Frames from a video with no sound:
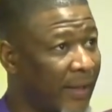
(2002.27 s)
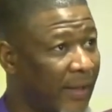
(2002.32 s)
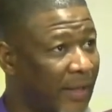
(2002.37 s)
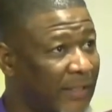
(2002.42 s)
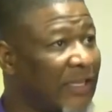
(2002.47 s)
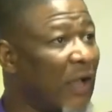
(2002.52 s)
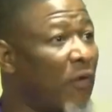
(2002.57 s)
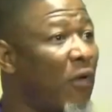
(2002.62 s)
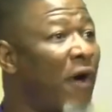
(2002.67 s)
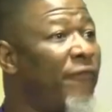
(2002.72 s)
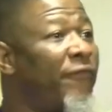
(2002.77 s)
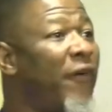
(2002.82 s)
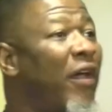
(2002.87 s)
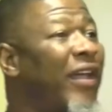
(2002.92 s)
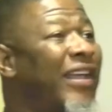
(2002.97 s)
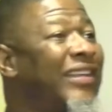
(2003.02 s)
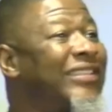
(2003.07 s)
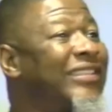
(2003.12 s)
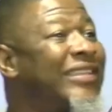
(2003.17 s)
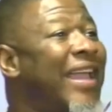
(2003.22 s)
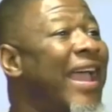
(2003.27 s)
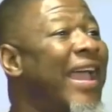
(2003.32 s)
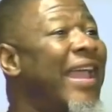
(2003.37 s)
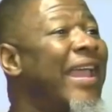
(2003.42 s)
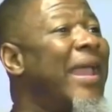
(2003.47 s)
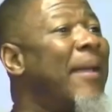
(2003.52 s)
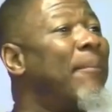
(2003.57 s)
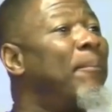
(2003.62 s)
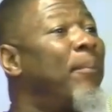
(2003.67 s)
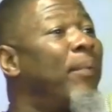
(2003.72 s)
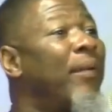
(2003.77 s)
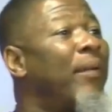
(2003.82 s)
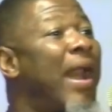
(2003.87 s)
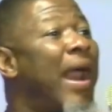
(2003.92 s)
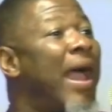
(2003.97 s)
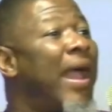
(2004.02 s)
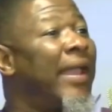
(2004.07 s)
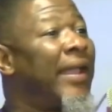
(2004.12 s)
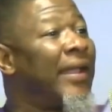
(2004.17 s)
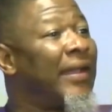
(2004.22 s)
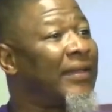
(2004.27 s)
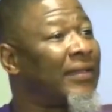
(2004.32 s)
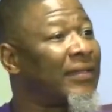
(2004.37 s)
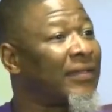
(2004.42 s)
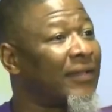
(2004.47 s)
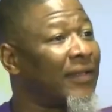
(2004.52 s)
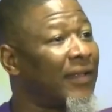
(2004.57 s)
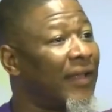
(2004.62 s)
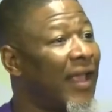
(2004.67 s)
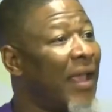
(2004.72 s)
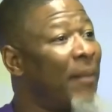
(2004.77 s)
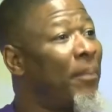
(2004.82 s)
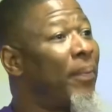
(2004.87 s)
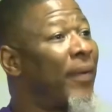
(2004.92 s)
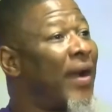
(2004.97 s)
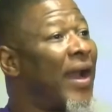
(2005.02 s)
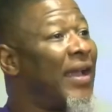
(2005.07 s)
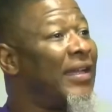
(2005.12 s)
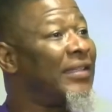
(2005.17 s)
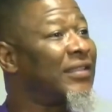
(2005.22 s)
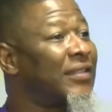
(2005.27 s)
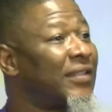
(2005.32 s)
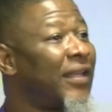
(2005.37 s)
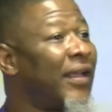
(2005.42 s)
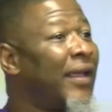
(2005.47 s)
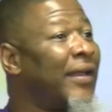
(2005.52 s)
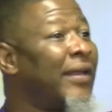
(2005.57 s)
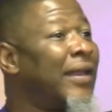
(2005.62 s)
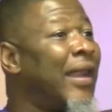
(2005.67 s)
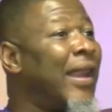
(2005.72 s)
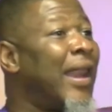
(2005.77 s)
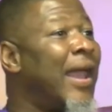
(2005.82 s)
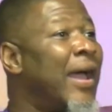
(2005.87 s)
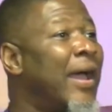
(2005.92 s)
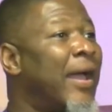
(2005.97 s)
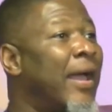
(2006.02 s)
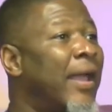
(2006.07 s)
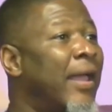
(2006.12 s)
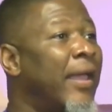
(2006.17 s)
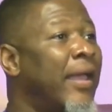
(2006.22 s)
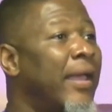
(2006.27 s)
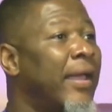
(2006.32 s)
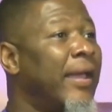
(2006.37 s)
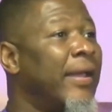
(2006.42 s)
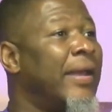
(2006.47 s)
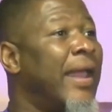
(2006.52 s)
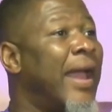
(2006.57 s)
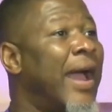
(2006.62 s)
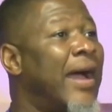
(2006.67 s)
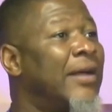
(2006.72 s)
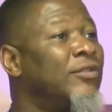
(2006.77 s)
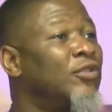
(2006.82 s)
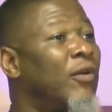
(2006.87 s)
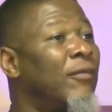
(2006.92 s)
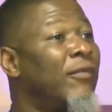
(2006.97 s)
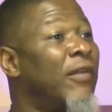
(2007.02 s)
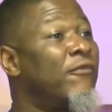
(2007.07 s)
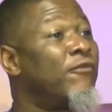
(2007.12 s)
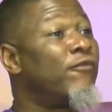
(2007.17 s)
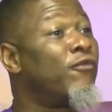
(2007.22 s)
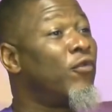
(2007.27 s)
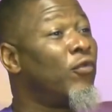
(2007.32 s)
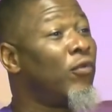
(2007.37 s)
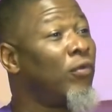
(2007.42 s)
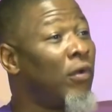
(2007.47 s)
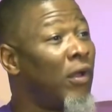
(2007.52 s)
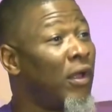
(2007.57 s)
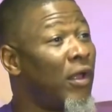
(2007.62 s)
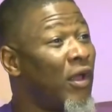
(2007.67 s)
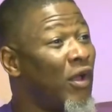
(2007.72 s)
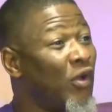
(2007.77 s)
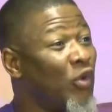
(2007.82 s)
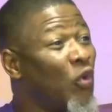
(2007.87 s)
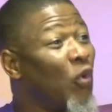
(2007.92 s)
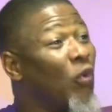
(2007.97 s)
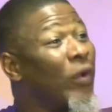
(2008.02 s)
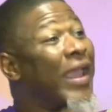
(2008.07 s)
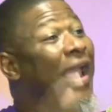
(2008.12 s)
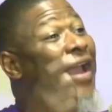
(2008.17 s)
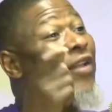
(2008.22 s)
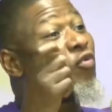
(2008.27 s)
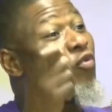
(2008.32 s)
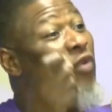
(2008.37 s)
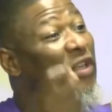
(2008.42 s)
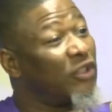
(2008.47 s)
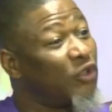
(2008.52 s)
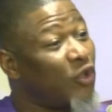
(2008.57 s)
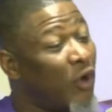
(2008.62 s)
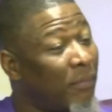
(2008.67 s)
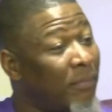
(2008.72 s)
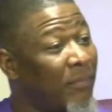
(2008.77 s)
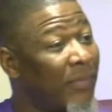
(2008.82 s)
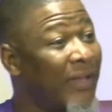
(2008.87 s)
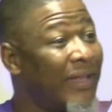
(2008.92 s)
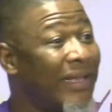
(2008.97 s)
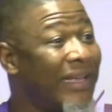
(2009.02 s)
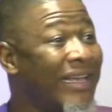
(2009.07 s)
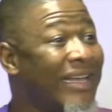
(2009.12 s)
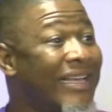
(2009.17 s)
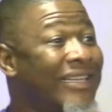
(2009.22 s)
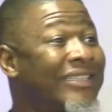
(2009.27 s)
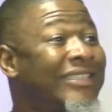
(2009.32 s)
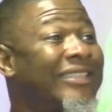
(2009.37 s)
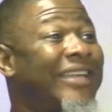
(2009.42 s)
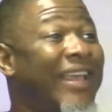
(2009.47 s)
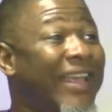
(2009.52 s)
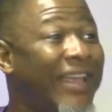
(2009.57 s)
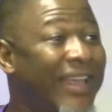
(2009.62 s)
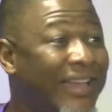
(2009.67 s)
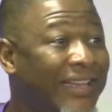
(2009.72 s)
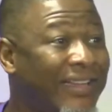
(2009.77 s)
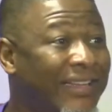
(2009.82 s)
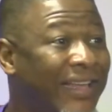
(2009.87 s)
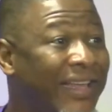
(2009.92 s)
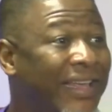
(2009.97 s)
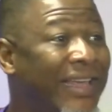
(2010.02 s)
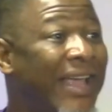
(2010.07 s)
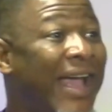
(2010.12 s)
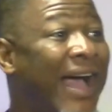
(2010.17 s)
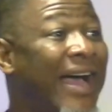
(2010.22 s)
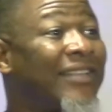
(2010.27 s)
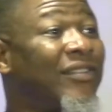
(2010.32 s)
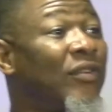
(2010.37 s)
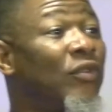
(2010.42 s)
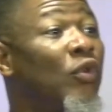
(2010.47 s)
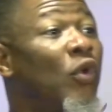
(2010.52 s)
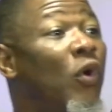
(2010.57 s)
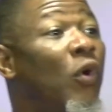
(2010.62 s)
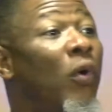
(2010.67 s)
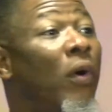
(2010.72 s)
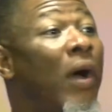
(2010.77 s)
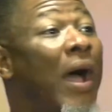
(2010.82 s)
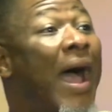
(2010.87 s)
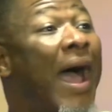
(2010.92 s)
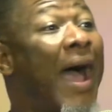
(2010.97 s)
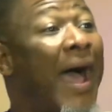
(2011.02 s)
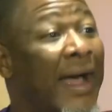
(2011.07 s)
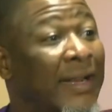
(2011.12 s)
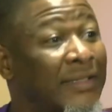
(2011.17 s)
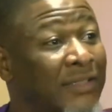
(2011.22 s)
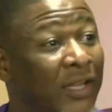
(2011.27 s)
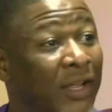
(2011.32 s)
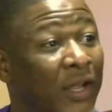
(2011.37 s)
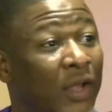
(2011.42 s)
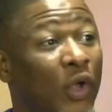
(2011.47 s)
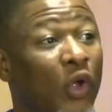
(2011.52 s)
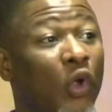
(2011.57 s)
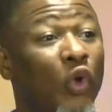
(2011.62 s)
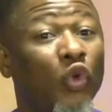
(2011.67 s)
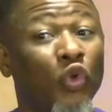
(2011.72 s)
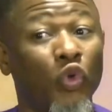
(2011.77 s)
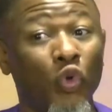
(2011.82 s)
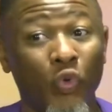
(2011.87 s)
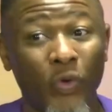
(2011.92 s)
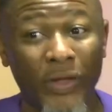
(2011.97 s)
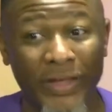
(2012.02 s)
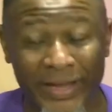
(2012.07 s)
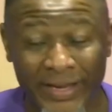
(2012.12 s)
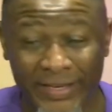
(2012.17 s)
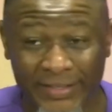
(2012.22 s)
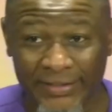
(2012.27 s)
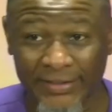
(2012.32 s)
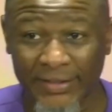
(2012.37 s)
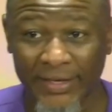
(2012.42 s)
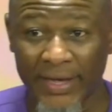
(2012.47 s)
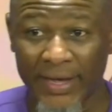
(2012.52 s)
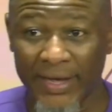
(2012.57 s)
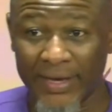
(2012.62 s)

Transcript: He said, what fell is there a price in the land, in the hands of a fool, to get wisdom? See, he had no heart to eat.